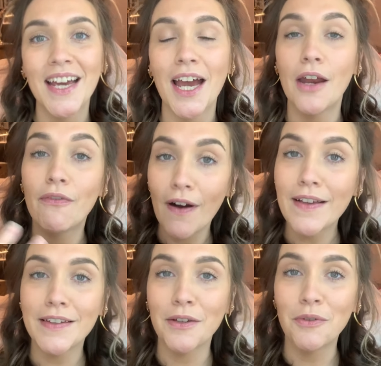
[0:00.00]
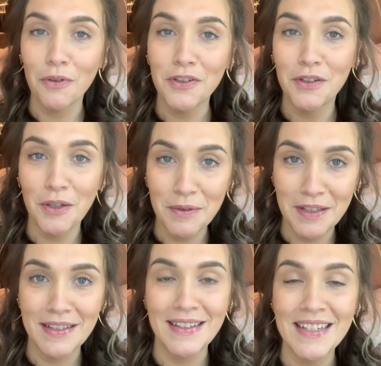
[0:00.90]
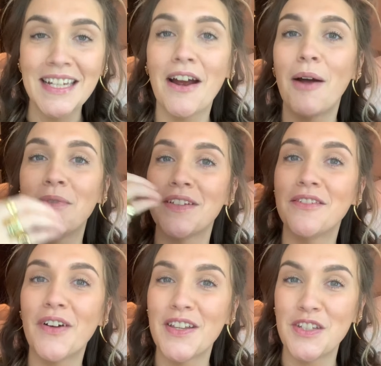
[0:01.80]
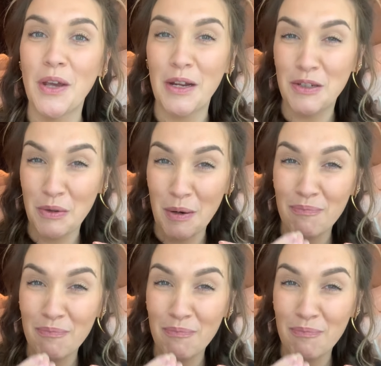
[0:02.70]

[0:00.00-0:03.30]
advising you not to use this concealer. I'm just advising you how to do it